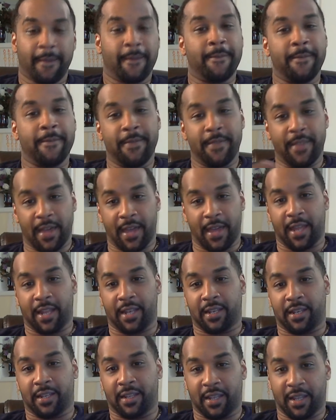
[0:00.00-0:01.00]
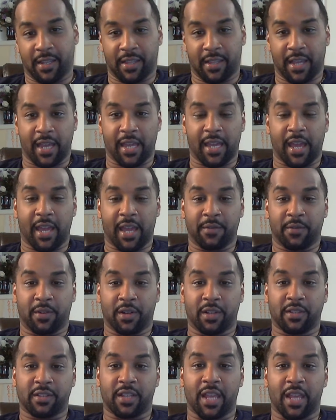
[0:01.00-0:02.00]
then they gave
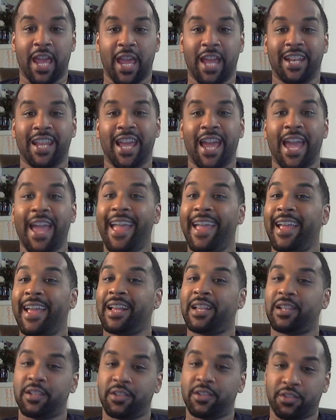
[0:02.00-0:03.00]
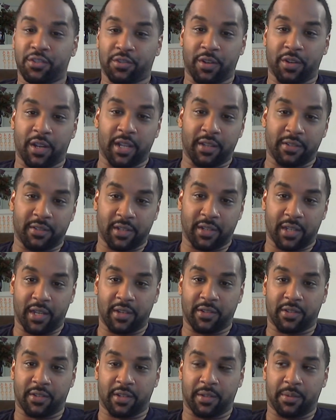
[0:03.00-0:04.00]
us an English
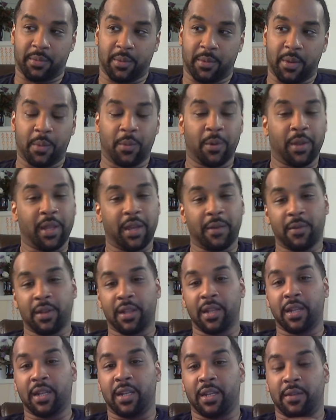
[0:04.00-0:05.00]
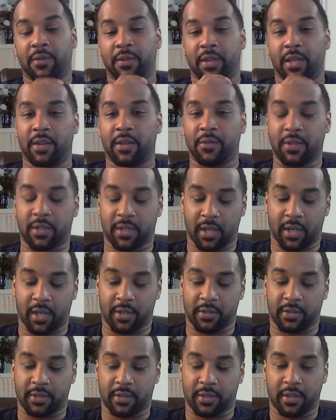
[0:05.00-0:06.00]
translation. Well, they really didn't even give it to
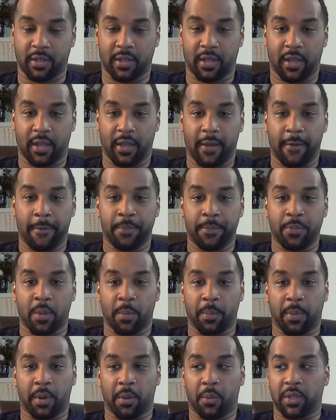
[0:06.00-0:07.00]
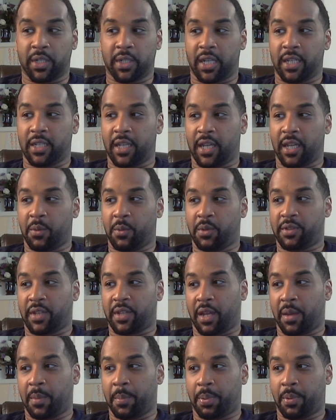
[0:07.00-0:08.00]
us. But what they did was
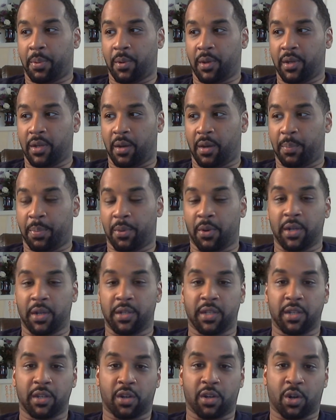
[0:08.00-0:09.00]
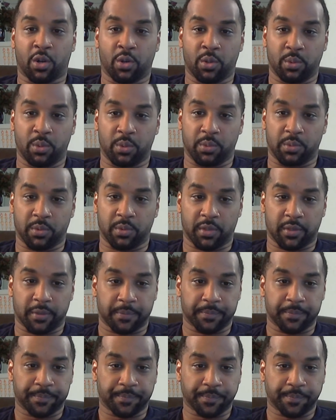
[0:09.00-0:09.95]
they appointed coons